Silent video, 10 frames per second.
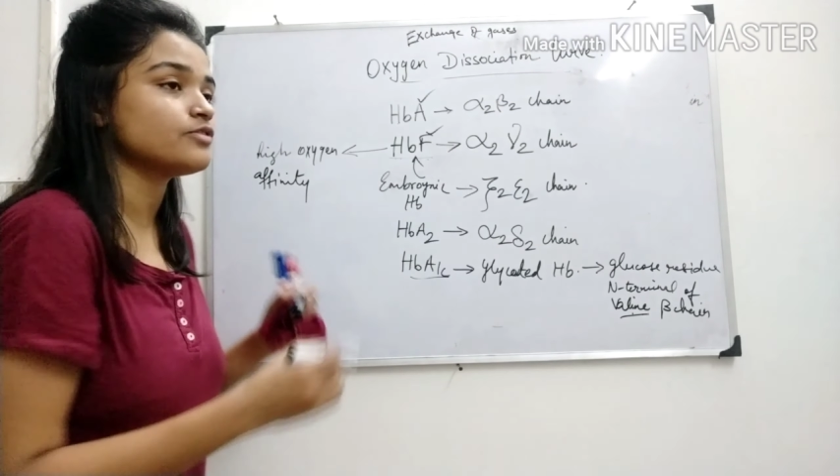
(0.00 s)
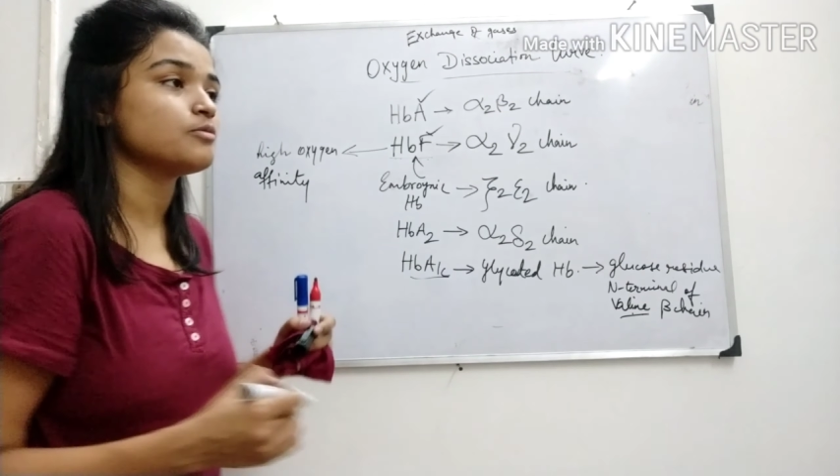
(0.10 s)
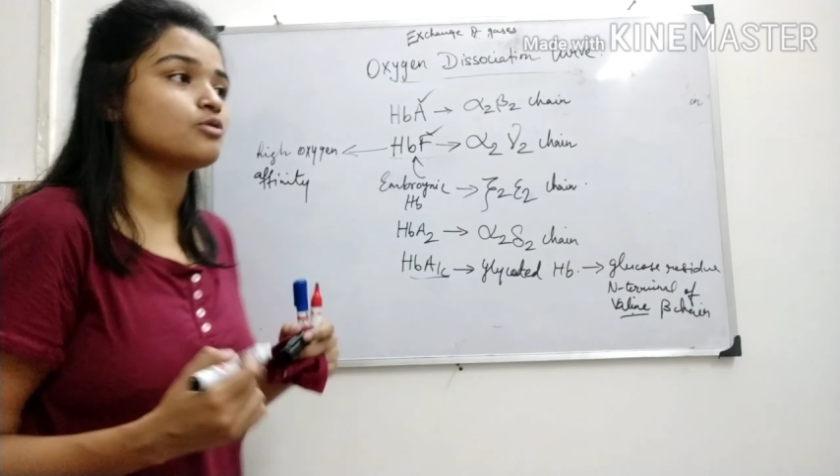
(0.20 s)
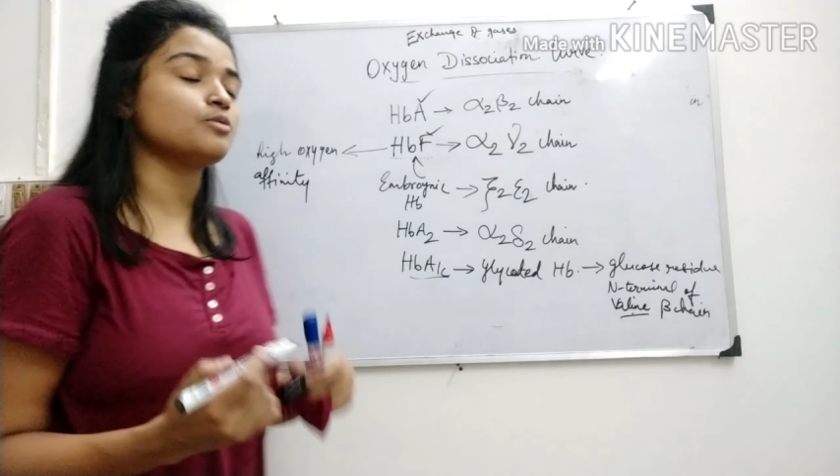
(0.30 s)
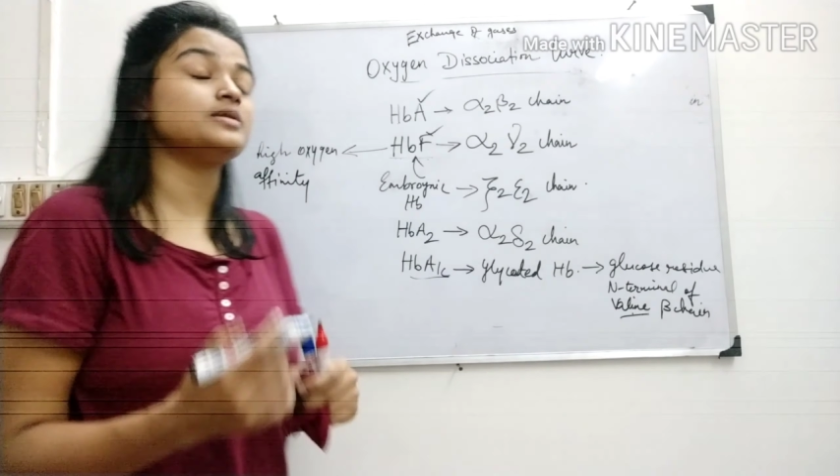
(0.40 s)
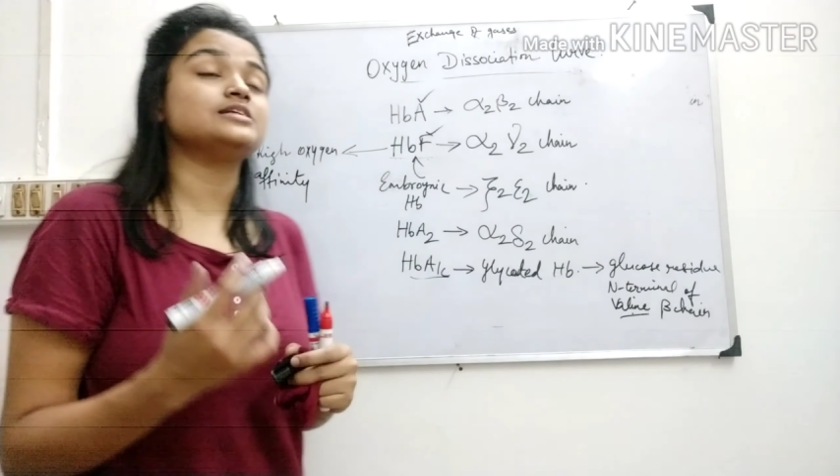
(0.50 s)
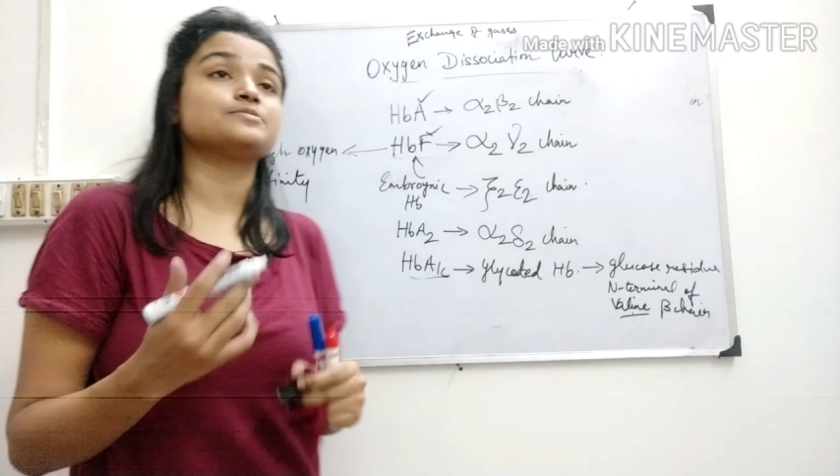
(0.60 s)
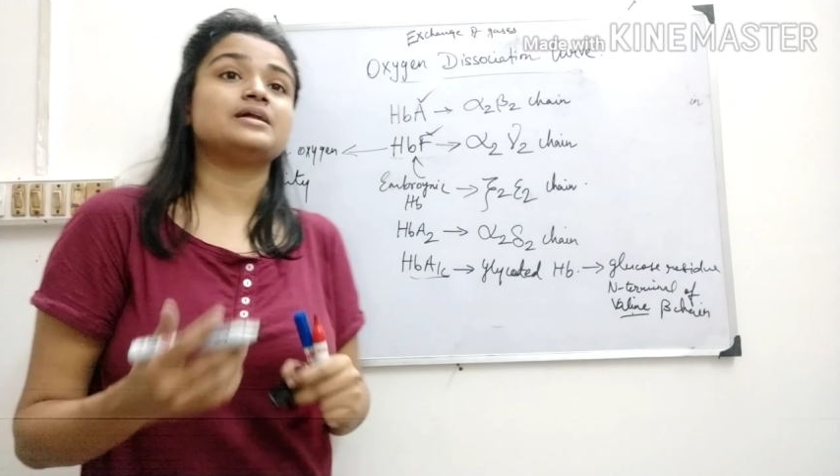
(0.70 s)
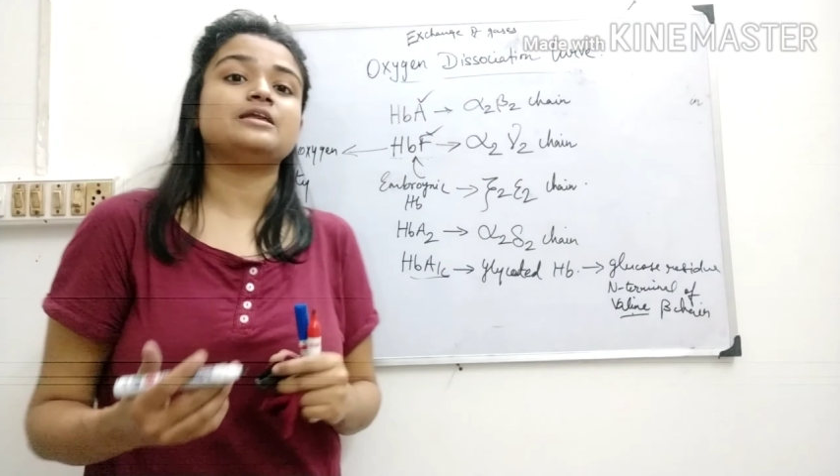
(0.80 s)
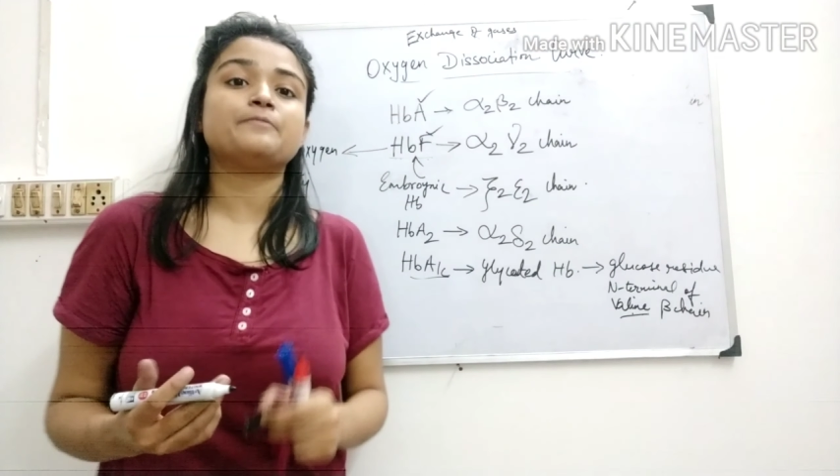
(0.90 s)
of hemoglobin
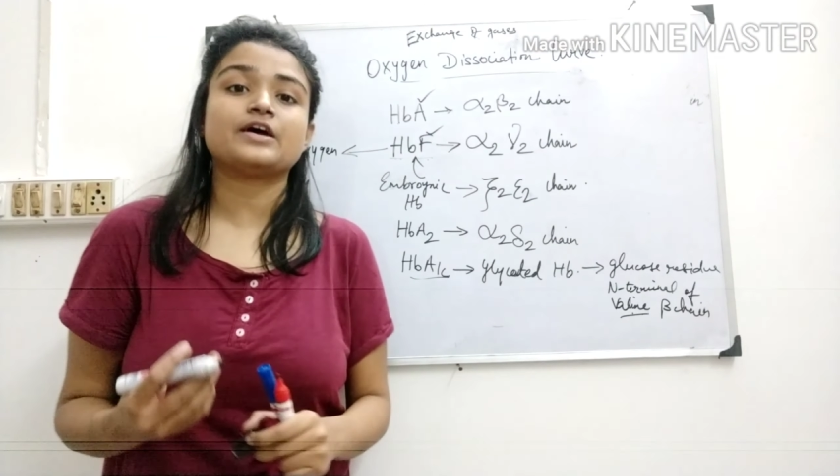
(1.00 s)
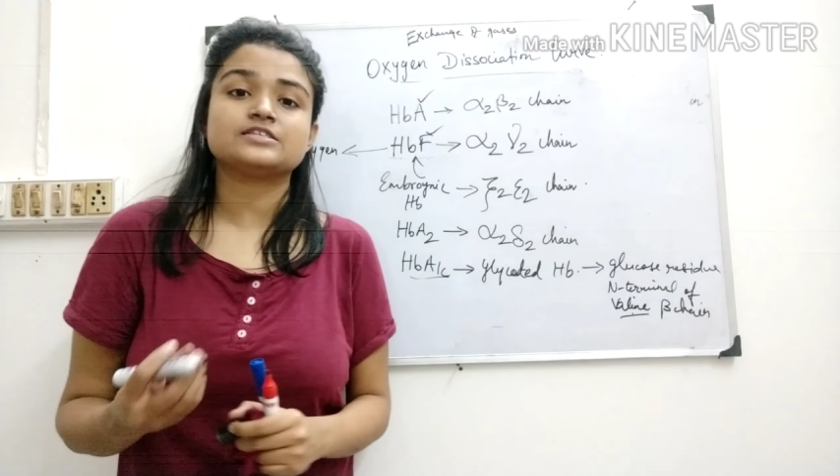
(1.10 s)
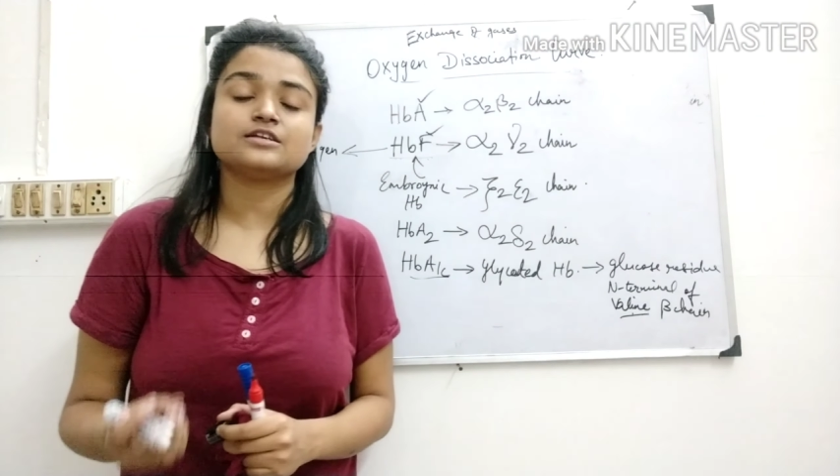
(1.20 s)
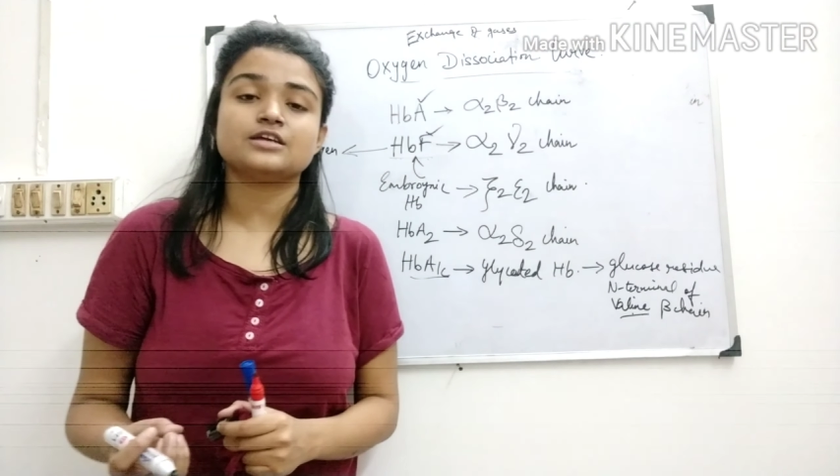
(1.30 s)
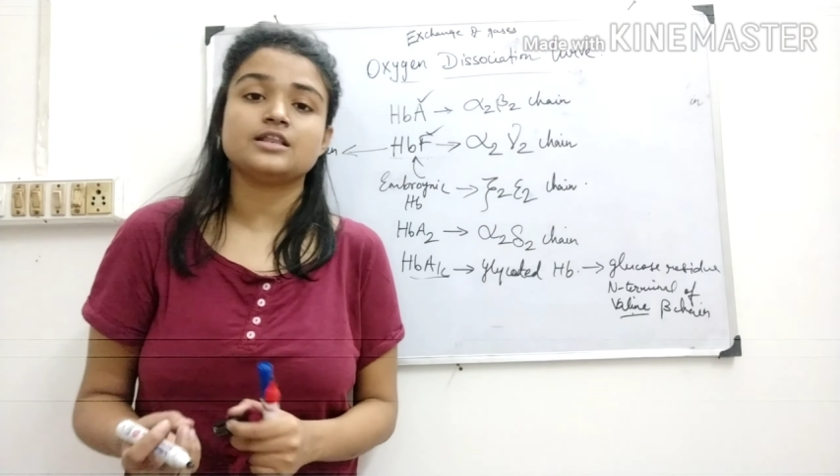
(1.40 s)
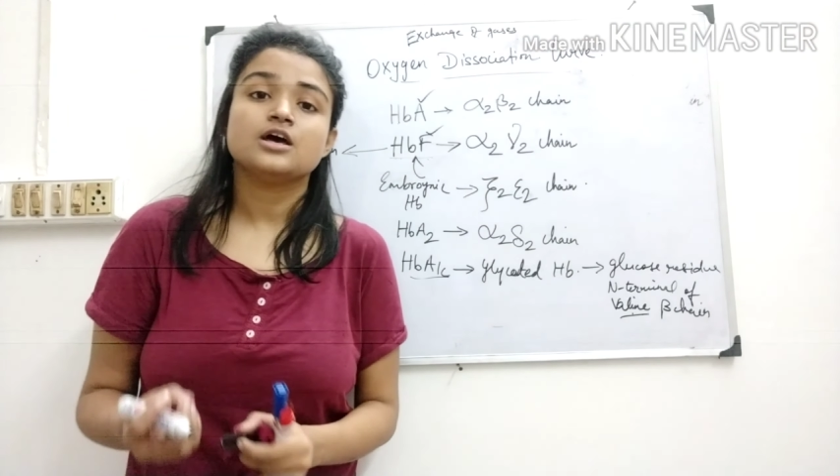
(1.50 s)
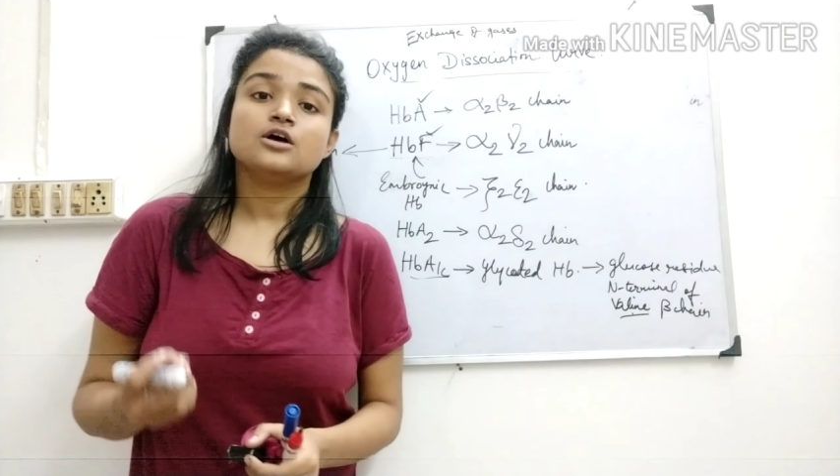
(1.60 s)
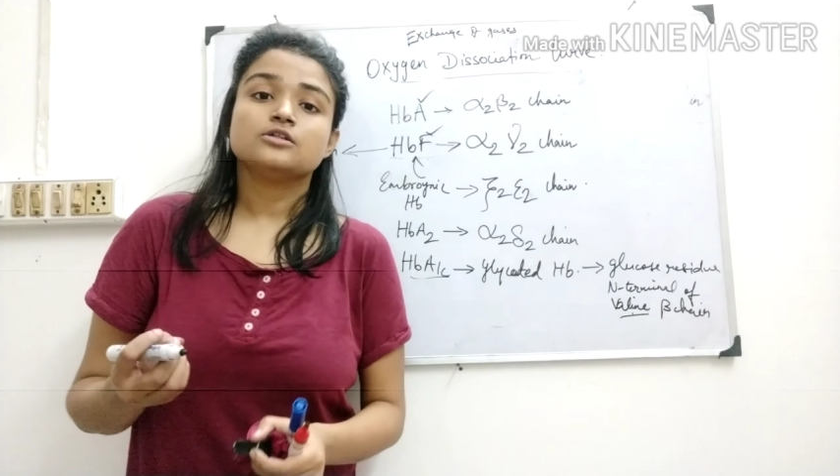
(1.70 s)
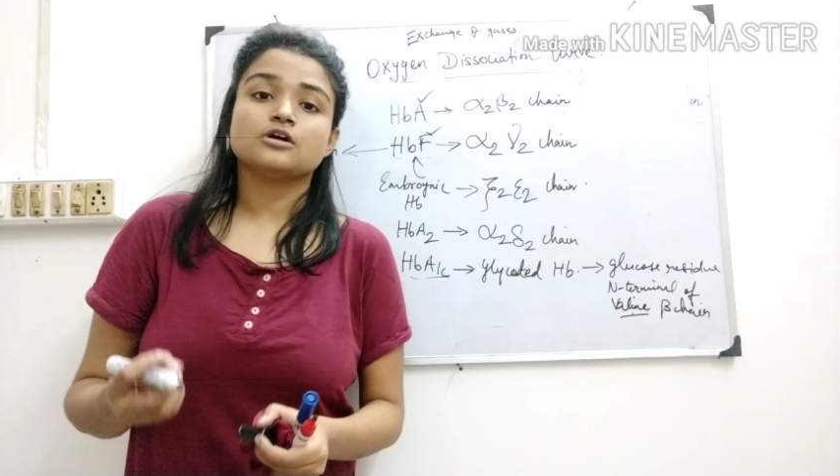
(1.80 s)
is mainly present in